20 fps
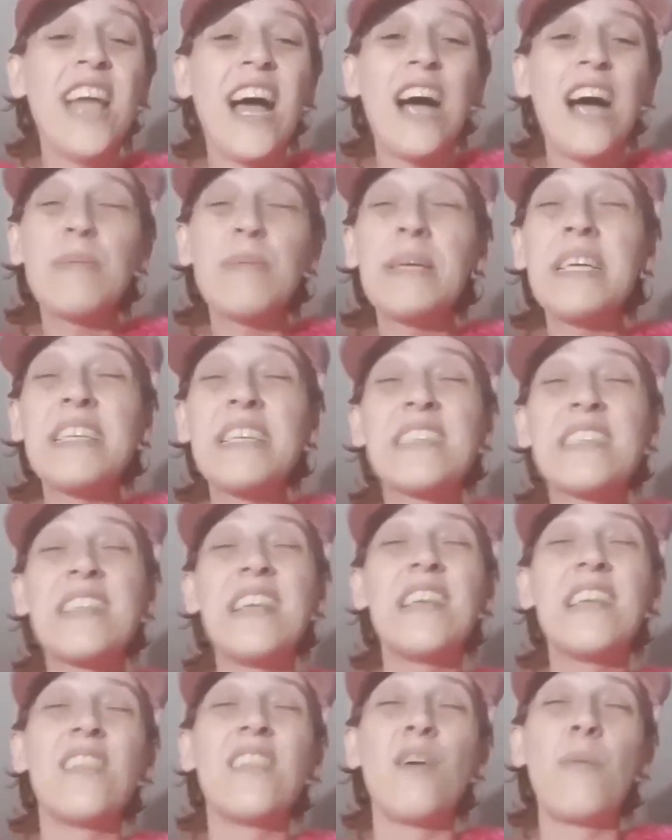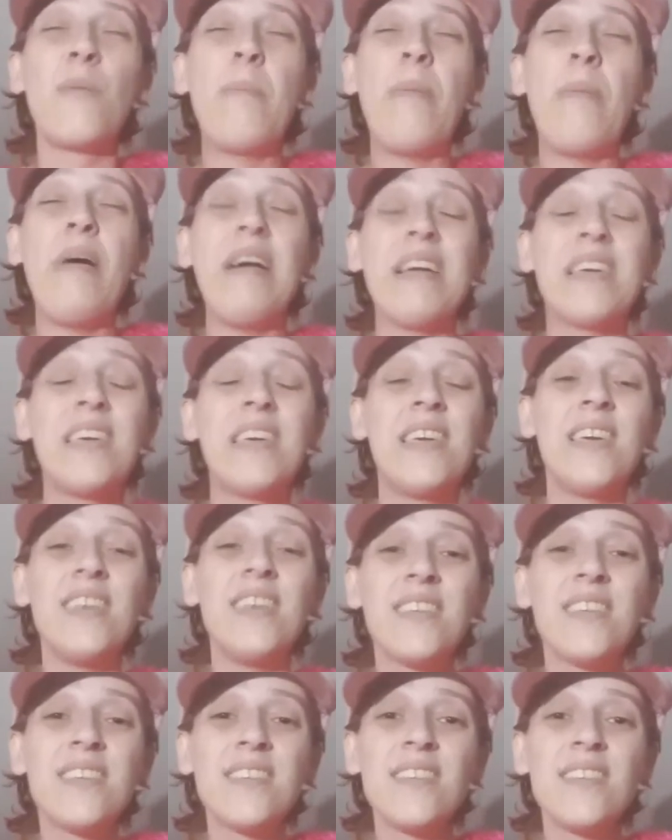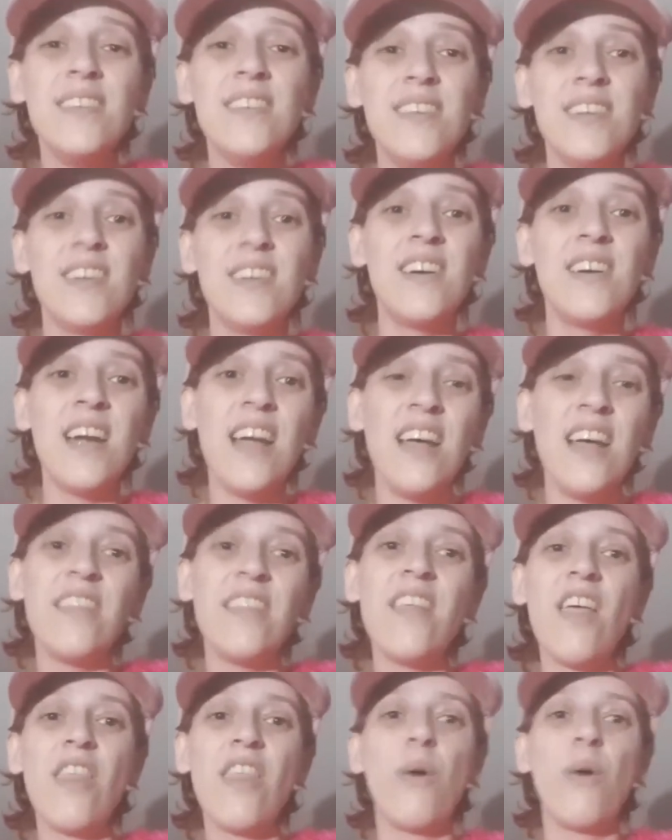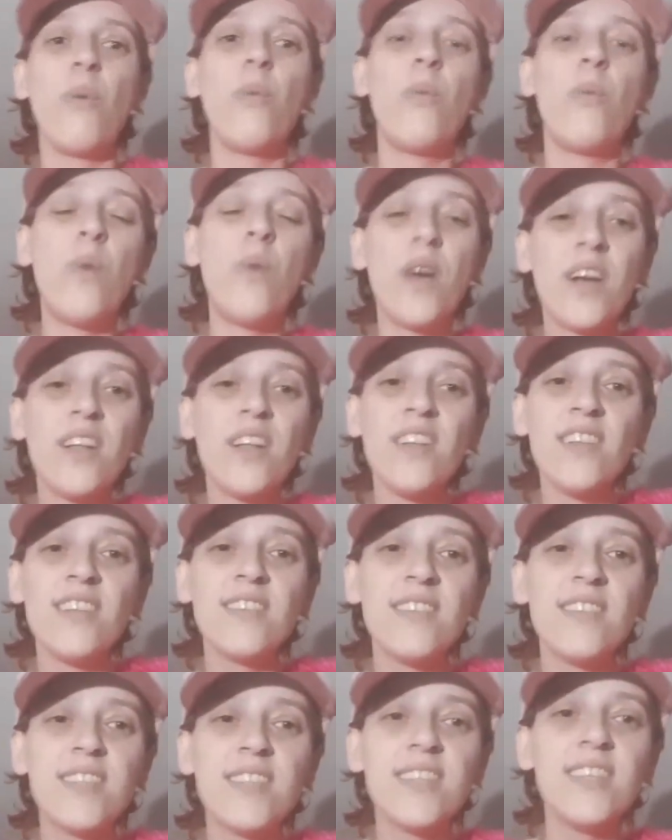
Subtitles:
Abby is like the pickiest eater in the world.